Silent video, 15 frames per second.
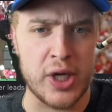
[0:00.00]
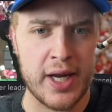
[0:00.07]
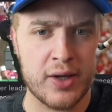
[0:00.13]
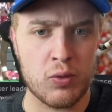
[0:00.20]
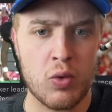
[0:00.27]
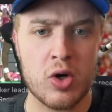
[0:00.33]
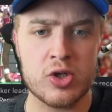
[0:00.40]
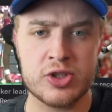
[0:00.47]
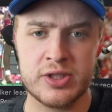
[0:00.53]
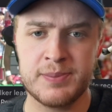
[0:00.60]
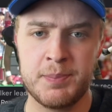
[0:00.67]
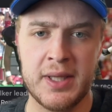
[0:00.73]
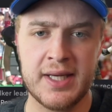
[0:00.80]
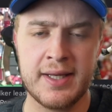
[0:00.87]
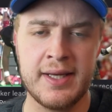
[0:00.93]
pick here,
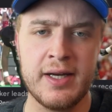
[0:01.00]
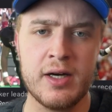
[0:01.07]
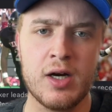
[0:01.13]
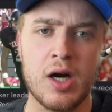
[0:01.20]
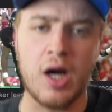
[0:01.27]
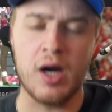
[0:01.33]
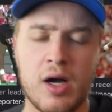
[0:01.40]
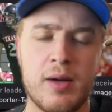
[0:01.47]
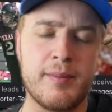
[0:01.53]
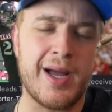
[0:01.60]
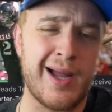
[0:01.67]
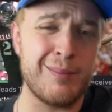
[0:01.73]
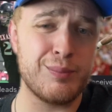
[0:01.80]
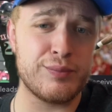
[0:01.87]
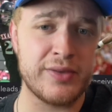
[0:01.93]
I'm
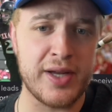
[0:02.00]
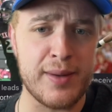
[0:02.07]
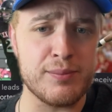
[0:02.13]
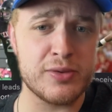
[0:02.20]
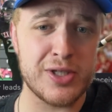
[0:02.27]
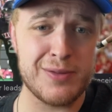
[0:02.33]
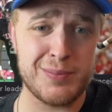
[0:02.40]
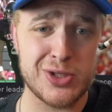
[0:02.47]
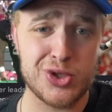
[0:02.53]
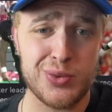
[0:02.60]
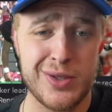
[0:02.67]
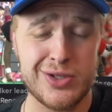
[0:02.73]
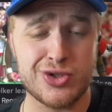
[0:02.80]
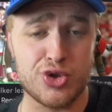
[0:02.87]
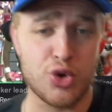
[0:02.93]
tempted between 2
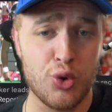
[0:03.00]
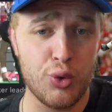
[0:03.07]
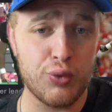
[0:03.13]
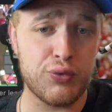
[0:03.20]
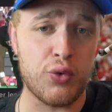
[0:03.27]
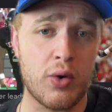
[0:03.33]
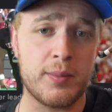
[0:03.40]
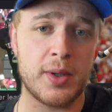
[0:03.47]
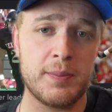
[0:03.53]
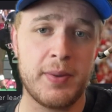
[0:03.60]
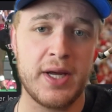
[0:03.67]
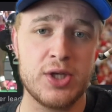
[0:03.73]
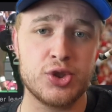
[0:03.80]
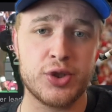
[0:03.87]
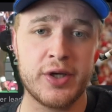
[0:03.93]
former Patriot
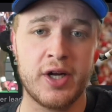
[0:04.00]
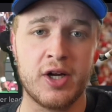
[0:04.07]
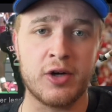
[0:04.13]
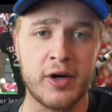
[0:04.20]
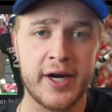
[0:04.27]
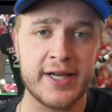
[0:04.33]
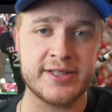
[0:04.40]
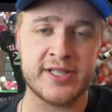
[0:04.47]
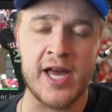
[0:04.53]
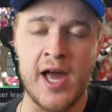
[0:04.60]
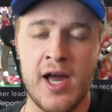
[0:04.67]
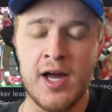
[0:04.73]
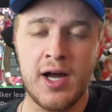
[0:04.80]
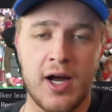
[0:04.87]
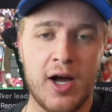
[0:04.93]
greats. The
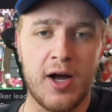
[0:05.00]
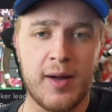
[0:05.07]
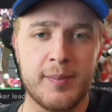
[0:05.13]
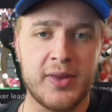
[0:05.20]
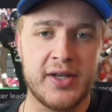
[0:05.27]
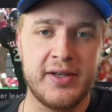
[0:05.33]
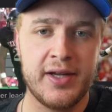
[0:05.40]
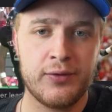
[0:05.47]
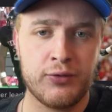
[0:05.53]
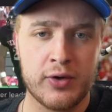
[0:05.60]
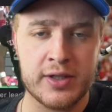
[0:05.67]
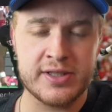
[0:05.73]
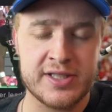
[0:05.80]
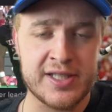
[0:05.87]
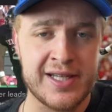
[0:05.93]
difference is
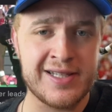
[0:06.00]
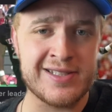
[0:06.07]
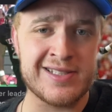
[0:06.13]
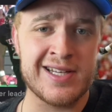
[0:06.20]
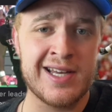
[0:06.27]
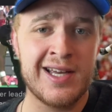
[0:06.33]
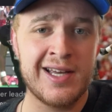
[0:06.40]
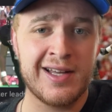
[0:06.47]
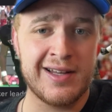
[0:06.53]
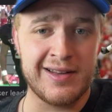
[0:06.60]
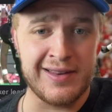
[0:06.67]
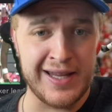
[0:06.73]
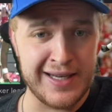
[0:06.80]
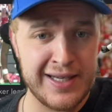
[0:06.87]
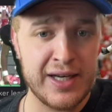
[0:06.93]
they need a wide
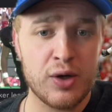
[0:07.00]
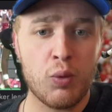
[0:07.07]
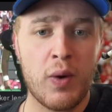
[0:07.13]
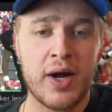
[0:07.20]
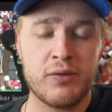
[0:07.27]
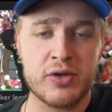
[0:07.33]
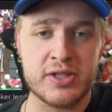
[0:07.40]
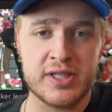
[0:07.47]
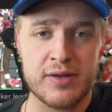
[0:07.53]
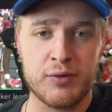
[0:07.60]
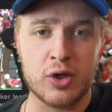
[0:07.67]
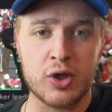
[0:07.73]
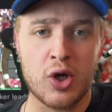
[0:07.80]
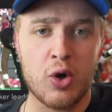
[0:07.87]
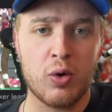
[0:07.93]
receiver to go along
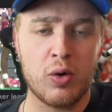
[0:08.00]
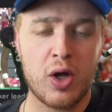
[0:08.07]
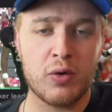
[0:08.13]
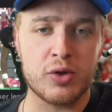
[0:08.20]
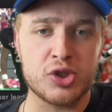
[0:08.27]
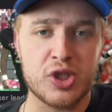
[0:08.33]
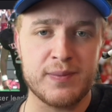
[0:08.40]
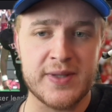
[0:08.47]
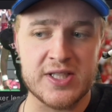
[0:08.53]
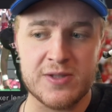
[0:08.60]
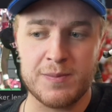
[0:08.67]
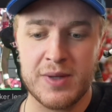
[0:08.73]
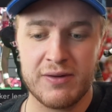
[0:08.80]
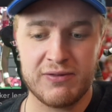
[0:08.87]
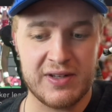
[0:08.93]
with Jimmy Smith, and the
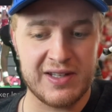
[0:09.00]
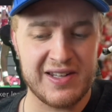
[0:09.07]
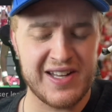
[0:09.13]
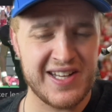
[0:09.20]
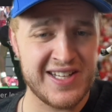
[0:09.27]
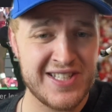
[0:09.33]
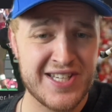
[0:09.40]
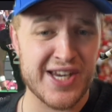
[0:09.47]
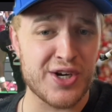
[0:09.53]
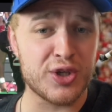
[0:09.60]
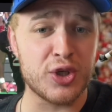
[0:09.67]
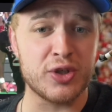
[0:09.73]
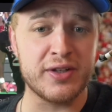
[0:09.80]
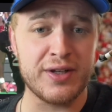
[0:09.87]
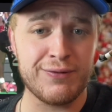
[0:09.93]
interior
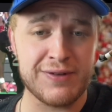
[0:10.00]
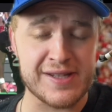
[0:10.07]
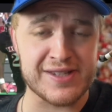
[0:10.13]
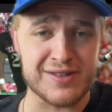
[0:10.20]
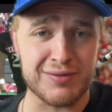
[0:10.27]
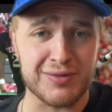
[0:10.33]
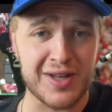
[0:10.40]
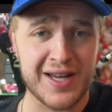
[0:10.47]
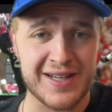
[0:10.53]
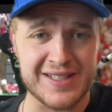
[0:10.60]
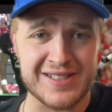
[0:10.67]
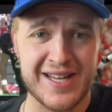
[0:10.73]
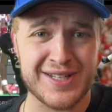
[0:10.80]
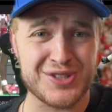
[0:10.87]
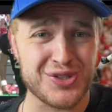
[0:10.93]
defensive line is actually
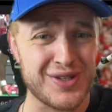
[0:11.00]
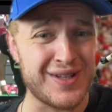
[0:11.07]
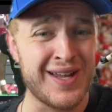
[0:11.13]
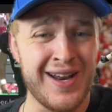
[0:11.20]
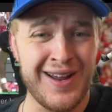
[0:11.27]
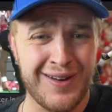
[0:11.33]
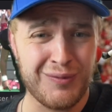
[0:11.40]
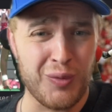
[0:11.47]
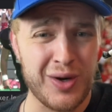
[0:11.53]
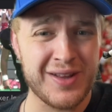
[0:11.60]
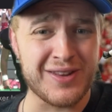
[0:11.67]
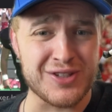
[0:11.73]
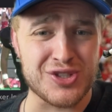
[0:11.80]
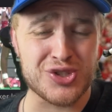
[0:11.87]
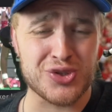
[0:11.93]
one of the strengths,
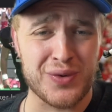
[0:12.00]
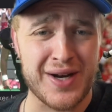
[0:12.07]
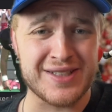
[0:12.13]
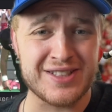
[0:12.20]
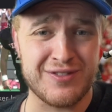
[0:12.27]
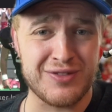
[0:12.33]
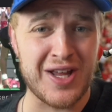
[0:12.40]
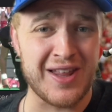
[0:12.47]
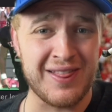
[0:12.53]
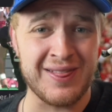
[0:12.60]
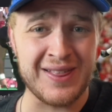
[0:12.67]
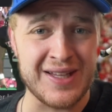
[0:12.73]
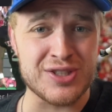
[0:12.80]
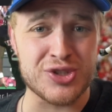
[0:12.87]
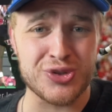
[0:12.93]
if not the strength,
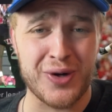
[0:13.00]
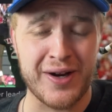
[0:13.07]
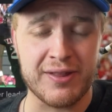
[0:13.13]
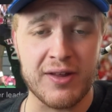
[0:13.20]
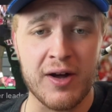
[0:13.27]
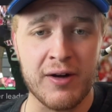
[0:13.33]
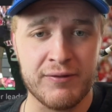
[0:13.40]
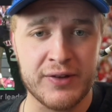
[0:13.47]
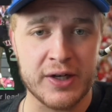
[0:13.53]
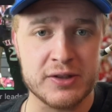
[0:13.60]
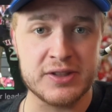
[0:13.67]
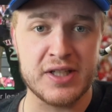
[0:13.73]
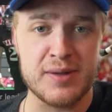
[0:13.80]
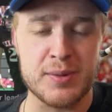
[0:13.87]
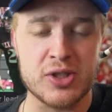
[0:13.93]
of their team in
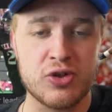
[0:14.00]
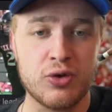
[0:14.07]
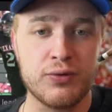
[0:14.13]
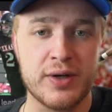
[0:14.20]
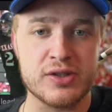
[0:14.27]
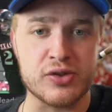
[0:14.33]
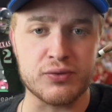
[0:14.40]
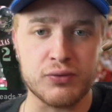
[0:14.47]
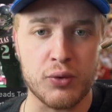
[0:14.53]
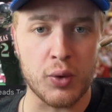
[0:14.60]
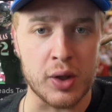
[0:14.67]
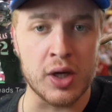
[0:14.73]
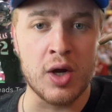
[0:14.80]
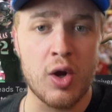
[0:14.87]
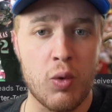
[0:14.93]
2004. Wes
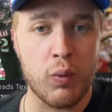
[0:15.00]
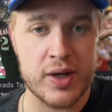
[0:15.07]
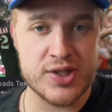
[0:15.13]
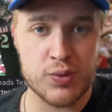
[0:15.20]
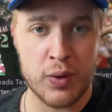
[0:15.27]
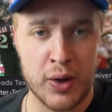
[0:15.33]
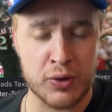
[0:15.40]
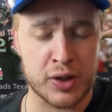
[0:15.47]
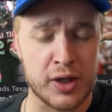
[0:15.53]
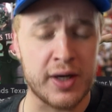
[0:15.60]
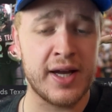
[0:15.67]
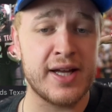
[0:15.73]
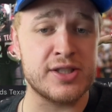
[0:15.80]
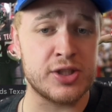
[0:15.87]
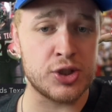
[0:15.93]
Welker heads to
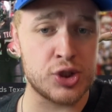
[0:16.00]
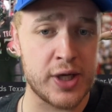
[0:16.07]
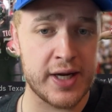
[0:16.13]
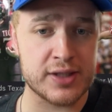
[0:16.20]
Jacksonville.